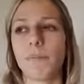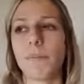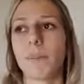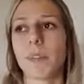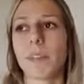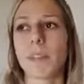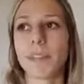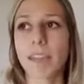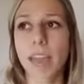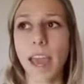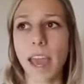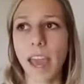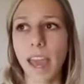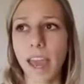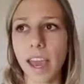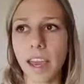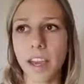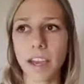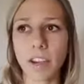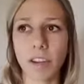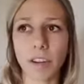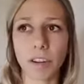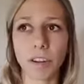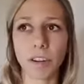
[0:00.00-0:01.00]
say
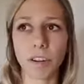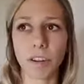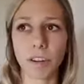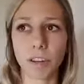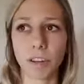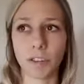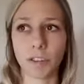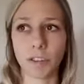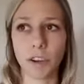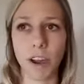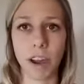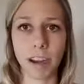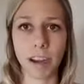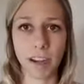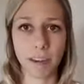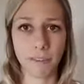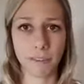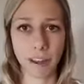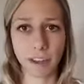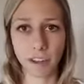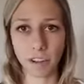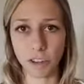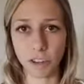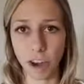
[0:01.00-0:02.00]
you're trying to
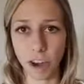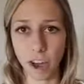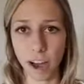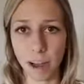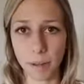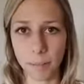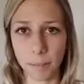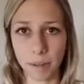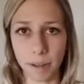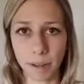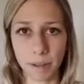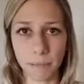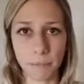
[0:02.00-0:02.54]
find a job,